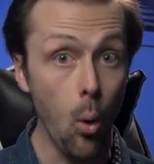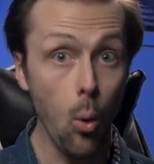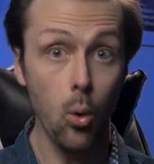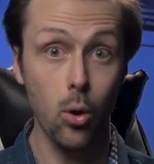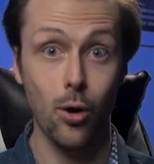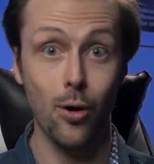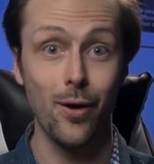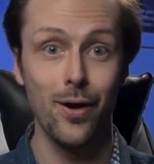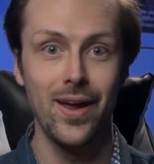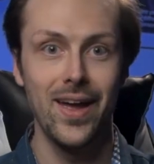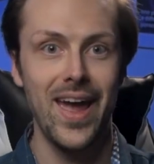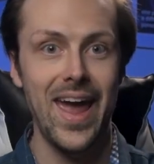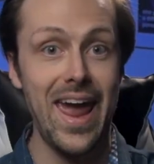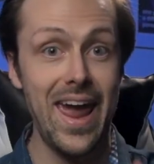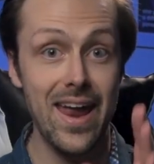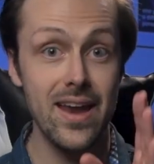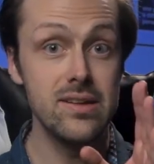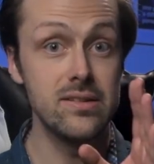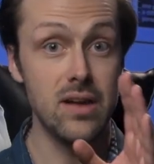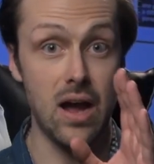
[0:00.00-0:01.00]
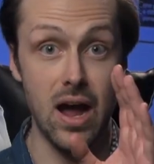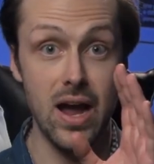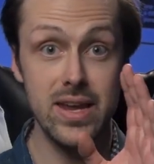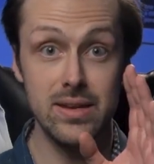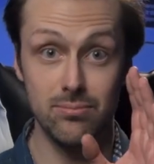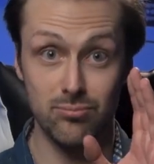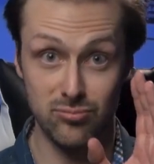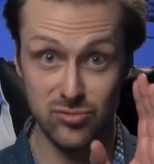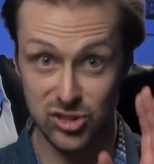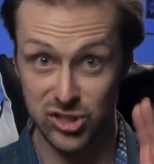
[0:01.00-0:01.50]
Or, and
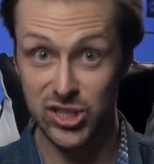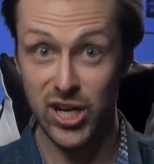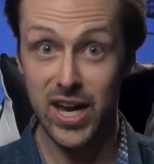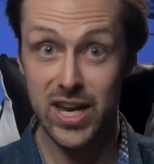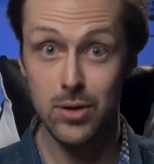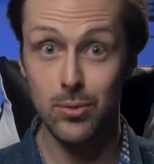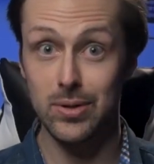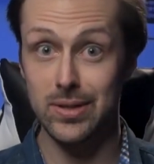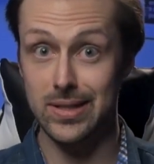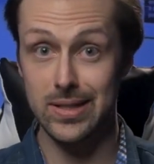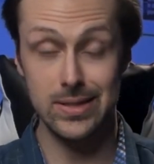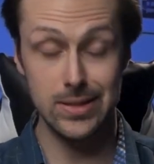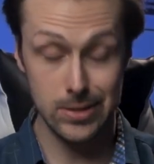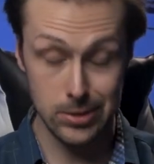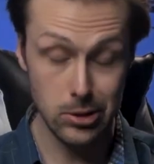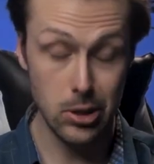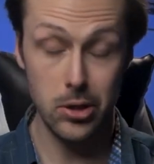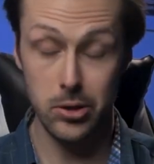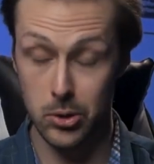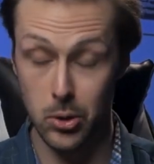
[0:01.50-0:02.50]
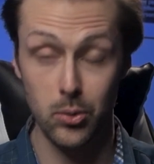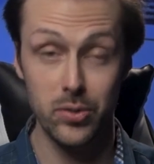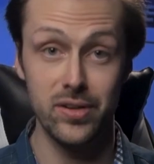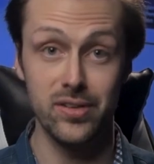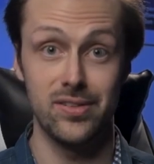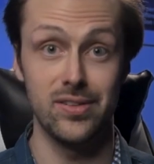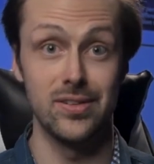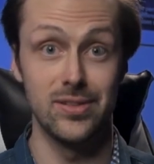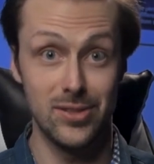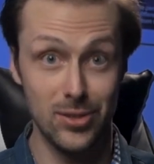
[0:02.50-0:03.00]
I genuinely did not know
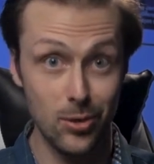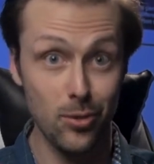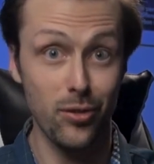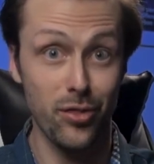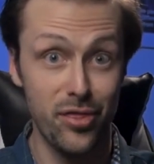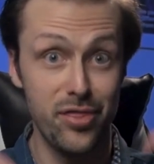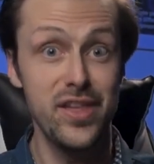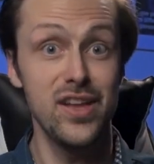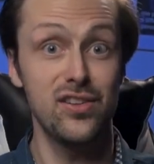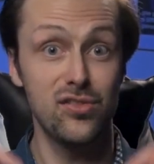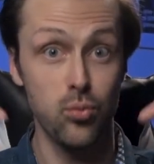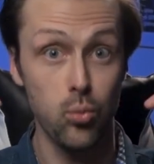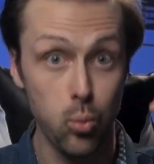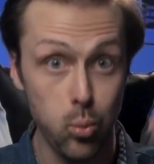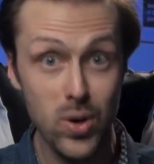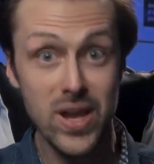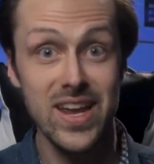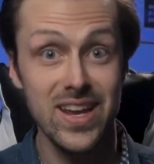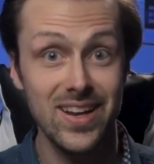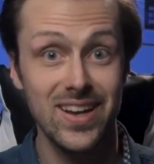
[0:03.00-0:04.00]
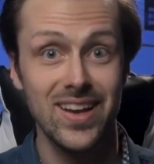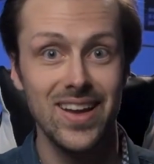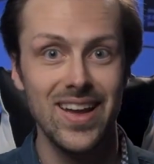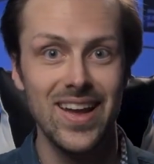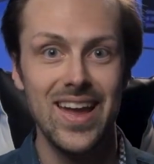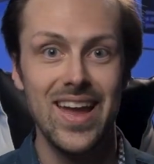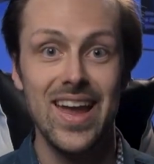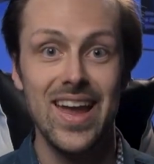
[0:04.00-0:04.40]
this until this week,